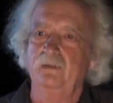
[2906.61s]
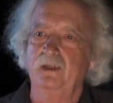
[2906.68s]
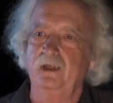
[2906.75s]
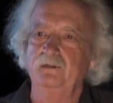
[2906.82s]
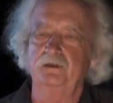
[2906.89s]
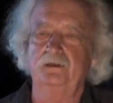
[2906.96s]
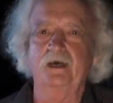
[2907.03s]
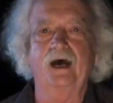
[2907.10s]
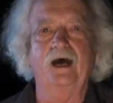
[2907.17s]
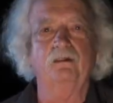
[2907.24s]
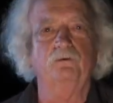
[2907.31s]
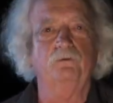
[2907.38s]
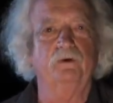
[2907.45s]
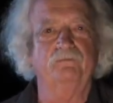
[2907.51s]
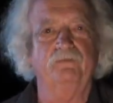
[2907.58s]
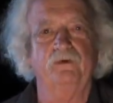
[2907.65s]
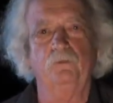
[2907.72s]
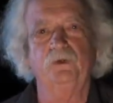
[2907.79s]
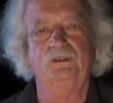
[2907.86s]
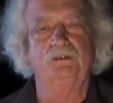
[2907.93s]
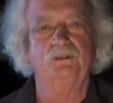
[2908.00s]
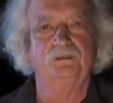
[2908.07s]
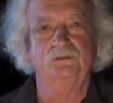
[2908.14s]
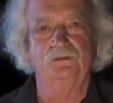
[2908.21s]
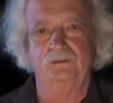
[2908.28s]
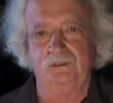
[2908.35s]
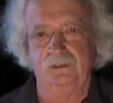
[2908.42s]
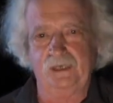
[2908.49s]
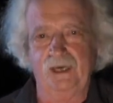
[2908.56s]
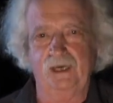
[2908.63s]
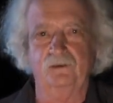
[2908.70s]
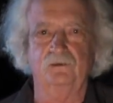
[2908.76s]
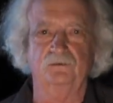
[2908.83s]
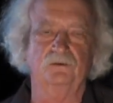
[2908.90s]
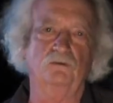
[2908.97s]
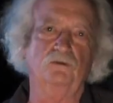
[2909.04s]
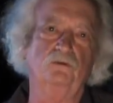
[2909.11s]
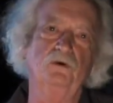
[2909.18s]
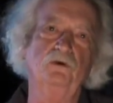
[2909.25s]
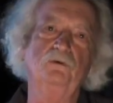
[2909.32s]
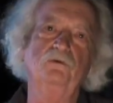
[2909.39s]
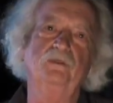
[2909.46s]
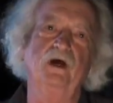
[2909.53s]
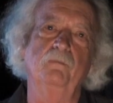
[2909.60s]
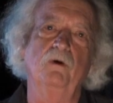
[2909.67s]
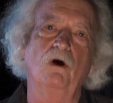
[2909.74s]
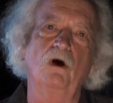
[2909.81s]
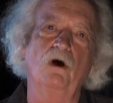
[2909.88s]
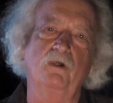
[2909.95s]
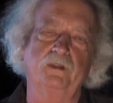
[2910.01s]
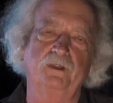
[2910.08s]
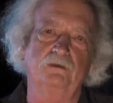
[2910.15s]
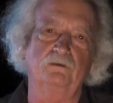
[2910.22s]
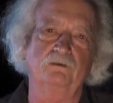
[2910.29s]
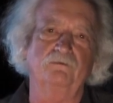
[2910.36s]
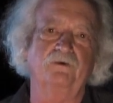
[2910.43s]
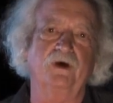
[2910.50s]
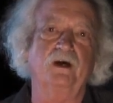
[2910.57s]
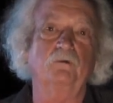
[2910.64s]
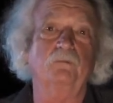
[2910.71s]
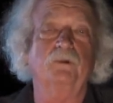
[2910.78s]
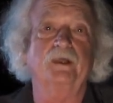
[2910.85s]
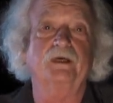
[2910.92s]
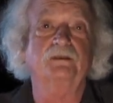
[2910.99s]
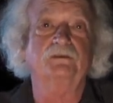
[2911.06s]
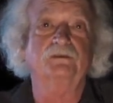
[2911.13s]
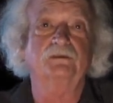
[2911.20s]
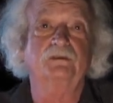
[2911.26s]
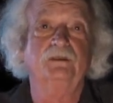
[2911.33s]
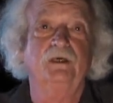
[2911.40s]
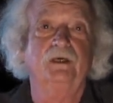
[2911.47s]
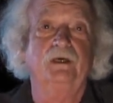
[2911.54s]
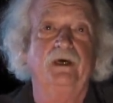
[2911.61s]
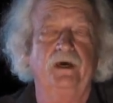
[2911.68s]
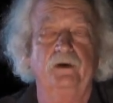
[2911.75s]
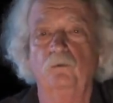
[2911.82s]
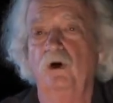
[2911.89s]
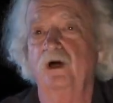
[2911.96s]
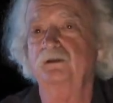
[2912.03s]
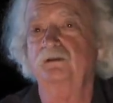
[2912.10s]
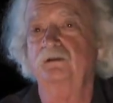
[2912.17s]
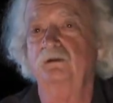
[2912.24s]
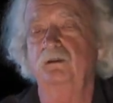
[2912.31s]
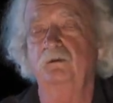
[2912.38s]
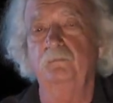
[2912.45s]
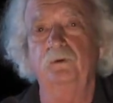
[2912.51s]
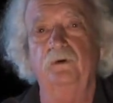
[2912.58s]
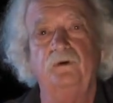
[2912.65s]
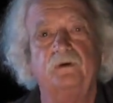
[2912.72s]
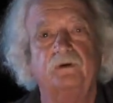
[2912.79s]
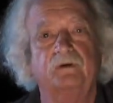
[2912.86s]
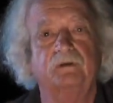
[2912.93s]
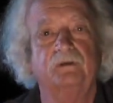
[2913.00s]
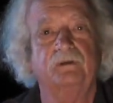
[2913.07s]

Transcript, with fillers: and the tallow of the witches' candles, and threw them all into the fireplace and watched them burn.